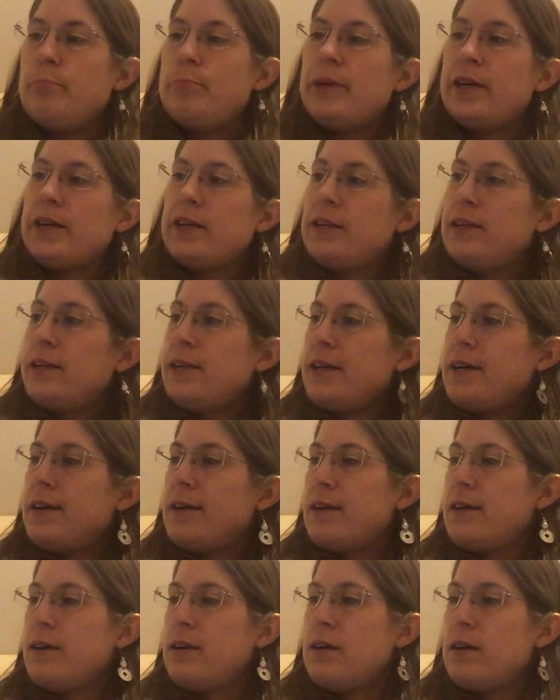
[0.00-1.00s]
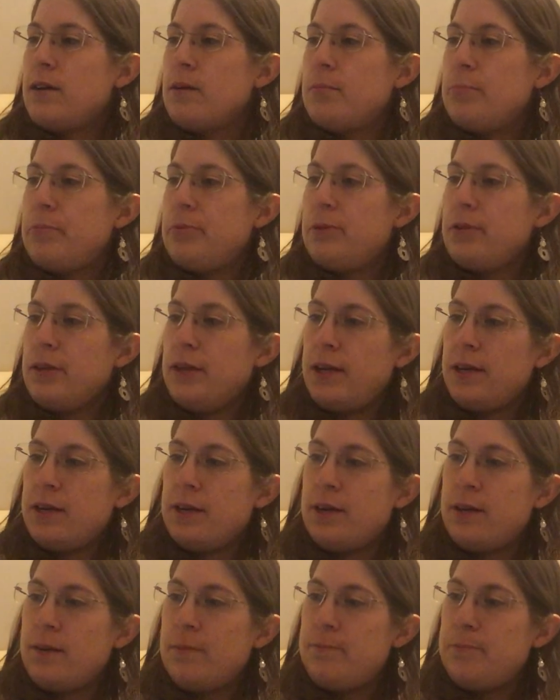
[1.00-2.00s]
button up,
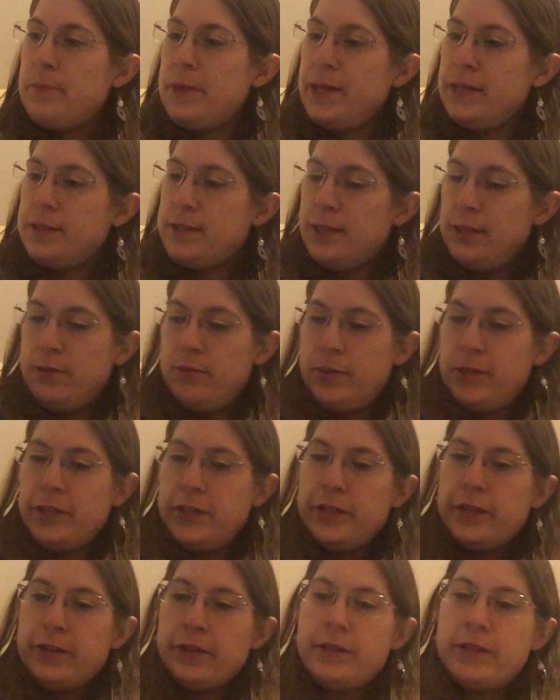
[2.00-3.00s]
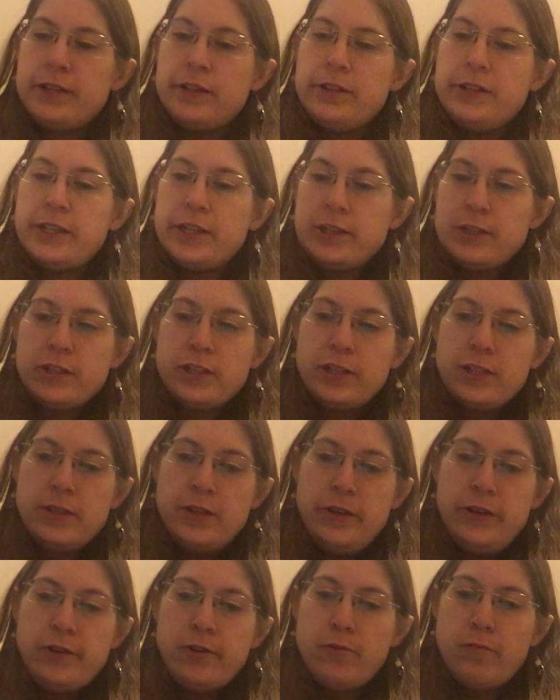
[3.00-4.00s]
um, it's in really good
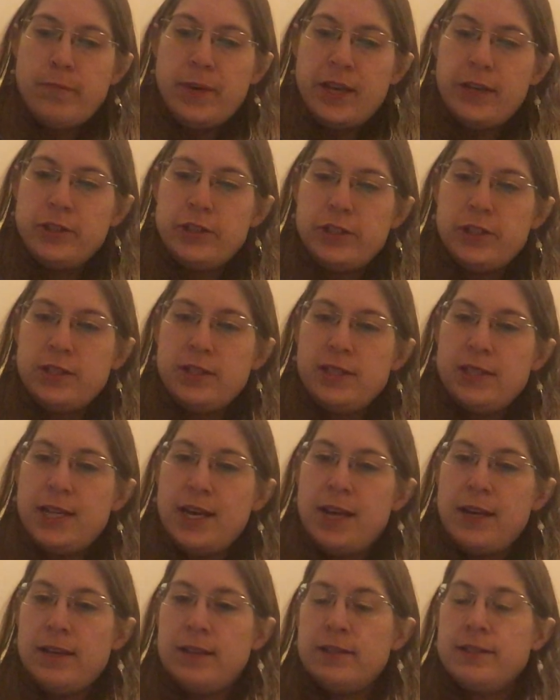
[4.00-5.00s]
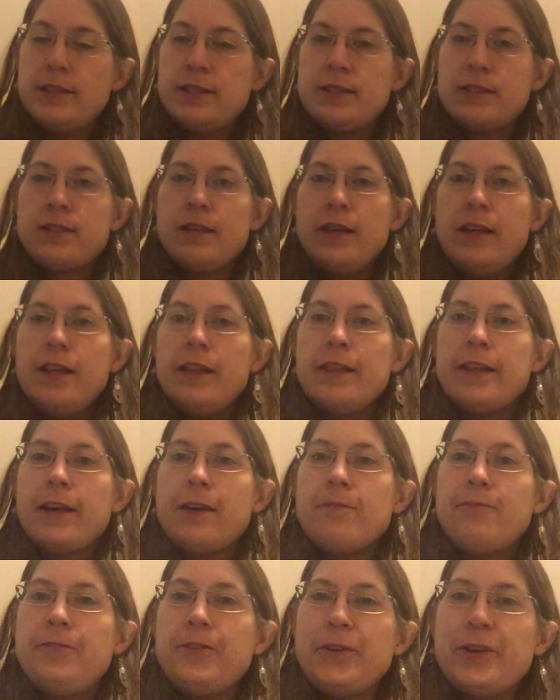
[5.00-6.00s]
condition, no major stains, it's
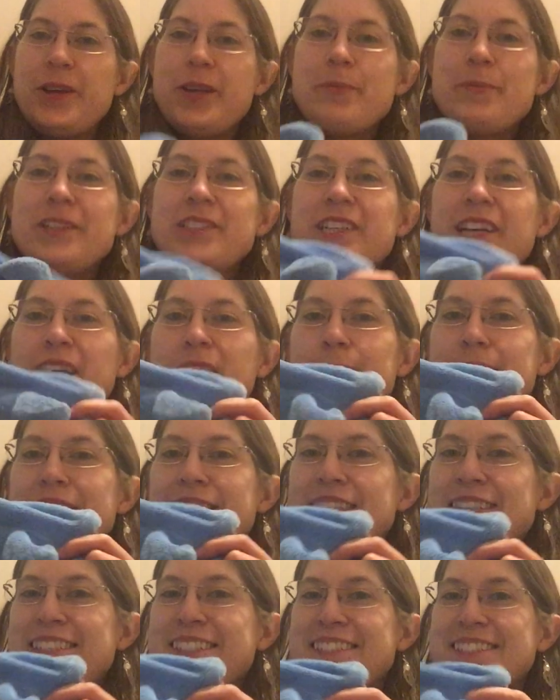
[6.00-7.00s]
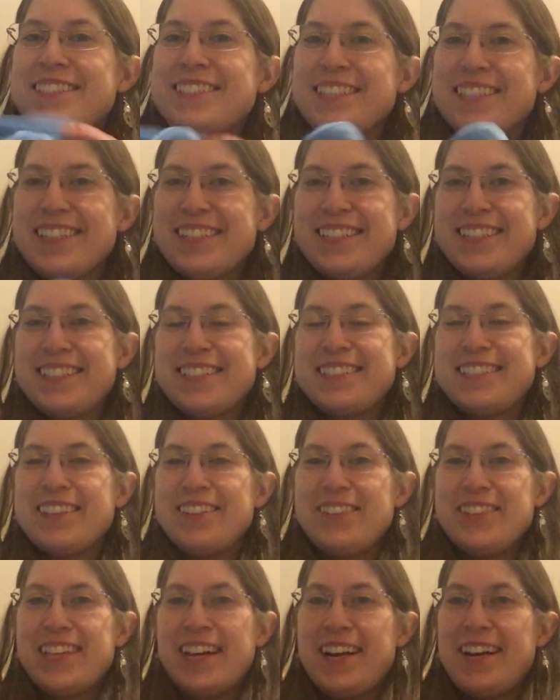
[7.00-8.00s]
like footy pajamas,
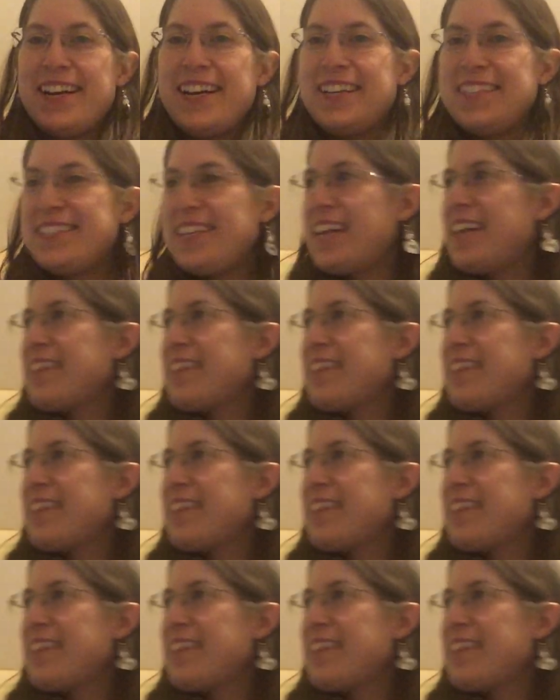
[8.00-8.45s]
so yeah, had to